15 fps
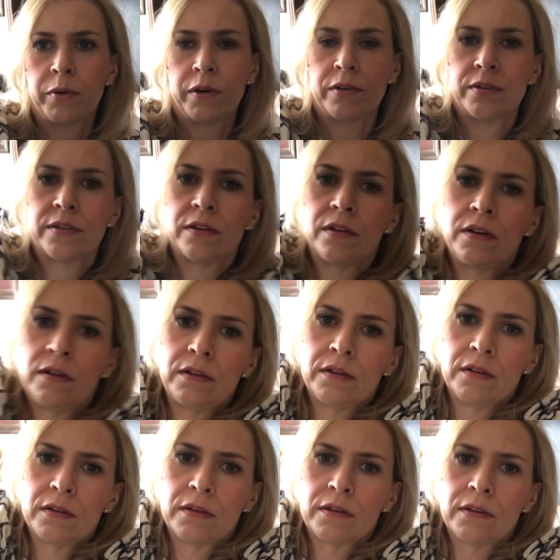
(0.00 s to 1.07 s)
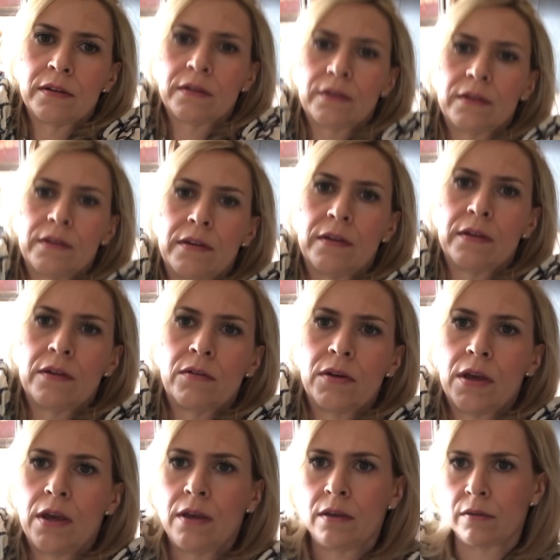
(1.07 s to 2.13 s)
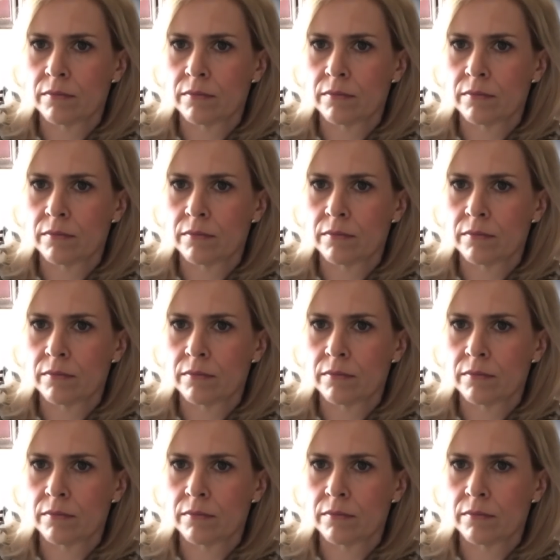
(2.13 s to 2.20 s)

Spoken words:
personal. Okay.